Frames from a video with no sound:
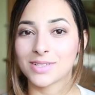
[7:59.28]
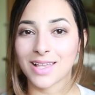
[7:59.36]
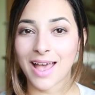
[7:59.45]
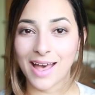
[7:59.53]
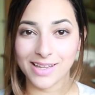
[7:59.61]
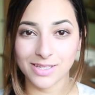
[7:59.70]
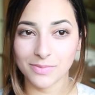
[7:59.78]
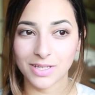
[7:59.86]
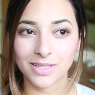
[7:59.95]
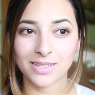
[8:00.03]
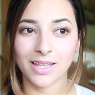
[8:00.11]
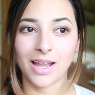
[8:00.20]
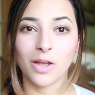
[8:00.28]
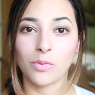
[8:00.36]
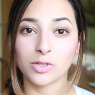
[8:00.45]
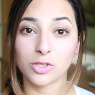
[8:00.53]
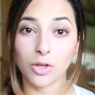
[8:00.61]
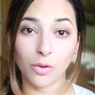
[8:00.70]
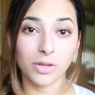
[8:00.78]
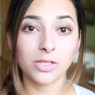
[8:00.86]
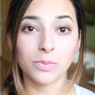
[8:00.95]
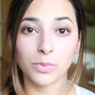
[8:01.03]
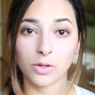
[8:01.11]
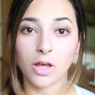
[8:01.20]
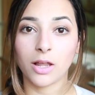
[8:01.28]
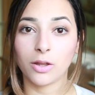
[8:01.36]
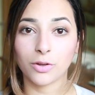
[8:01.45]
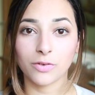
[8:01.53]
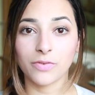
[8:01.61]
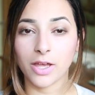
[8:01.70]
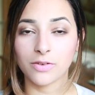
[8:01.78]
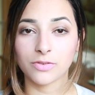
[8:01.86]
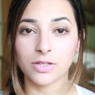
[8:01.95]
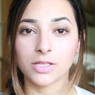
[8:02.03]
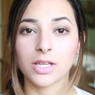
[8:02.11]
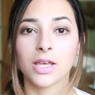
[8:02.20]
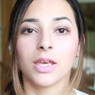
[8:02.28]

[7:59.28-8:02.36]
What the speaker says: was adamant that I was going to put a lot of effort